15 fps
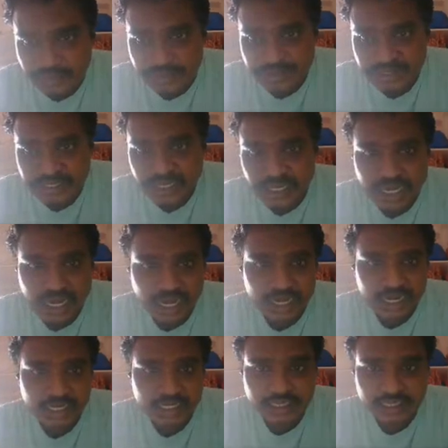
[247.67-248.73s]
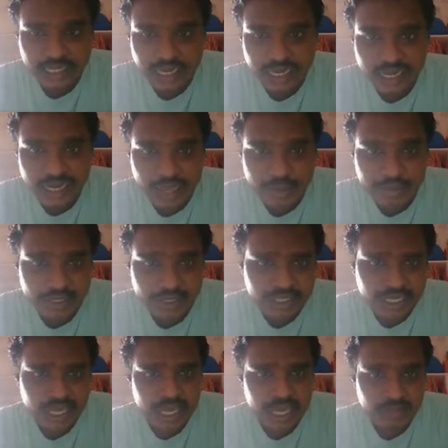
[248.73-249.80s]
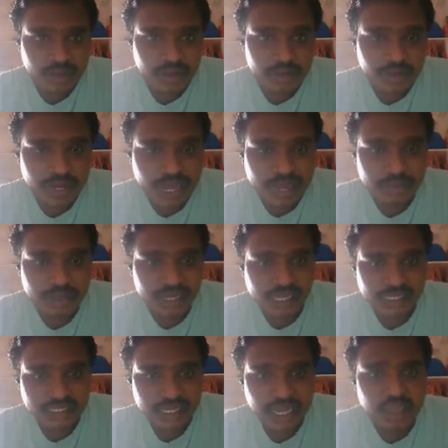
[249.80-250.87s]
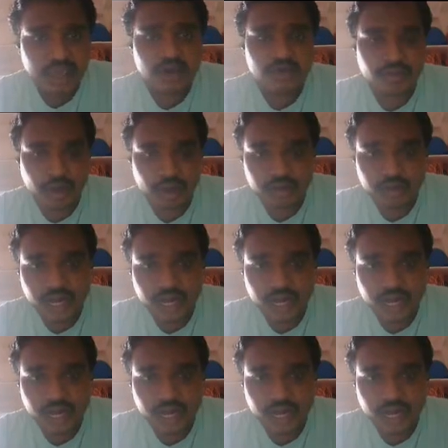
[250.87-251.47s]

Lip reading: will be settled under this second type will be named it as a